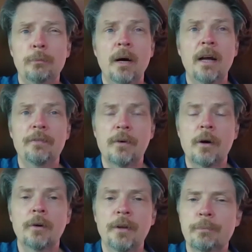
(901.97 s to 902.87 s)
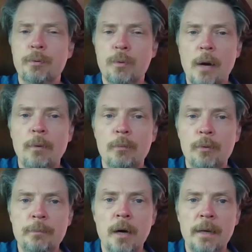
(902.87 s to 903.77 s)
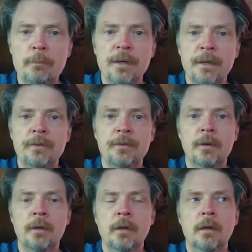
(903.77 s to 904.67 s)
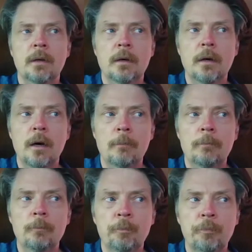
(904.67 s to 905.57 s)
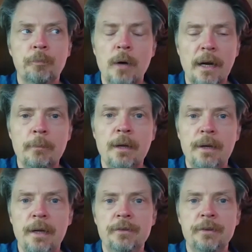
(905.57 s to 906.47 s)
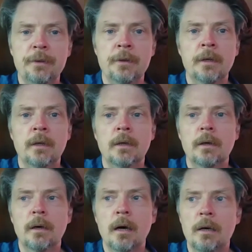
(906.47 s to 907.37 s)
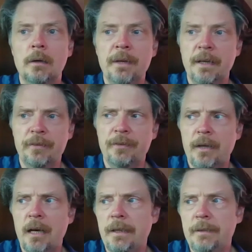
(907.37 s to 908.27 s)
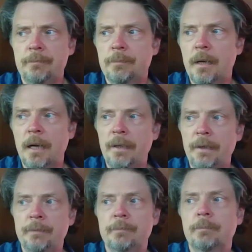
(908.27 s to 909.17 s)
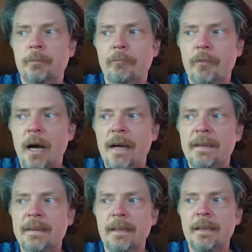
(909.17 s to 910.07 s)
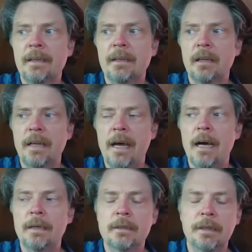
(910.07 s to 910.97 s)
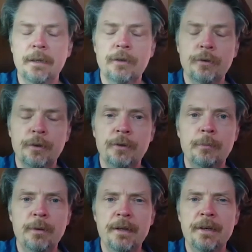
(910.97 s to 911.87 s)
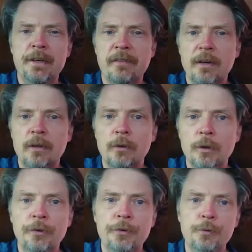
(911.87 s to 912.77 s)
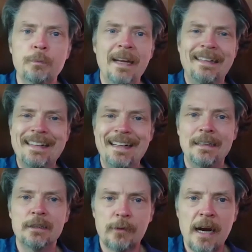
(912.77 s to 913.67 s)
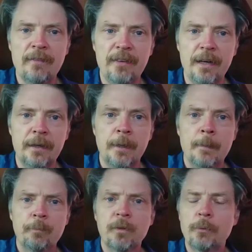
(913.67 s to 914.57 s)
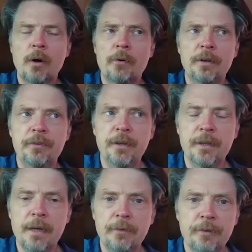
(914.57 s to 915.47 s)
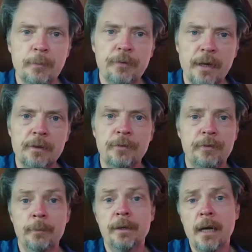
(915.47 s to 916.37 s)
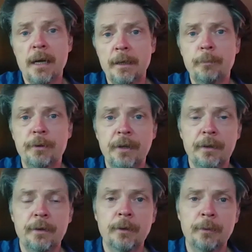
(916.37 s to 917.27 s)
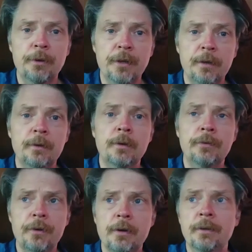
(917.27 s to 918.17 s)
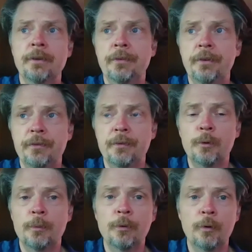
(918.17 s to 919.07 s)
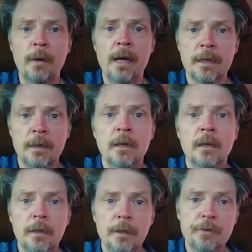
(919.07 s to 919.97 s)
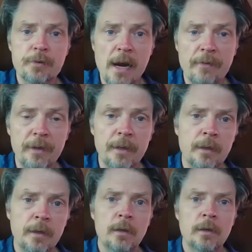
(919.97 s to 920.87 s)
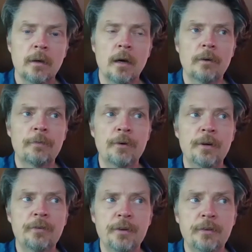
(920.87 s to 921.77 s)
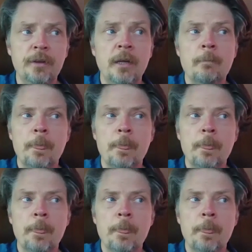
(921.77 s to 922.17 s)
By far, that's probably my biggest um, recommendation uh, because I I I think that it could be difficult to maintain traffic. we're already seeing that in some sectors. Family dining, in particular, has started to see some real pullback in traffic, uh, for instance.